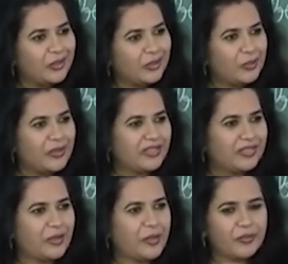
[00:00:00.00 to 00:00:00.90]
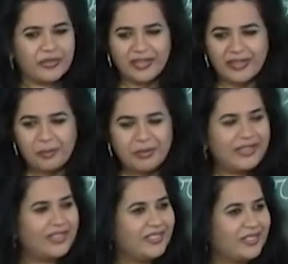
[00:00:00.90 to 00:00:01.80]
to Bresson,
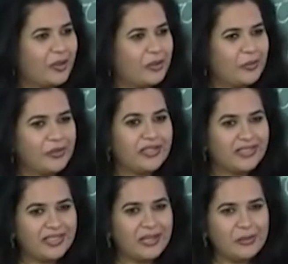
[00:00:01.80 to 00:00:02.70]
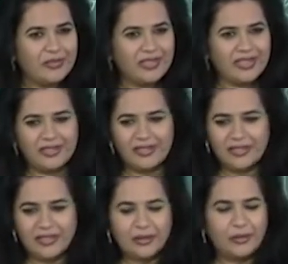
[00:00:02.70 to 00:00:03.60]
replicates almost the same scene.
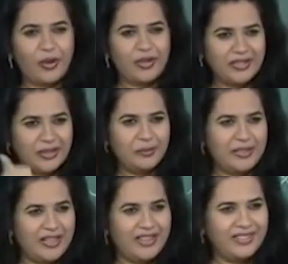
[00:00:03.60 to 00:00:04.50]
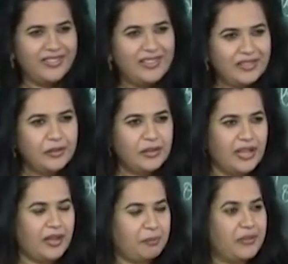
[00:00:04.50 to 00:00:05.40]
Nick Nolte behind,
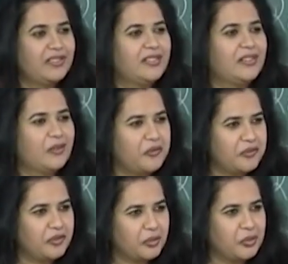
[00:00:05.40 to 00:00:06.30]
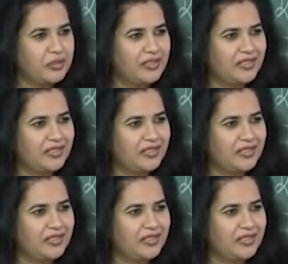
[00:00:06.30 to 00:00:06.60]
a prisoner of his own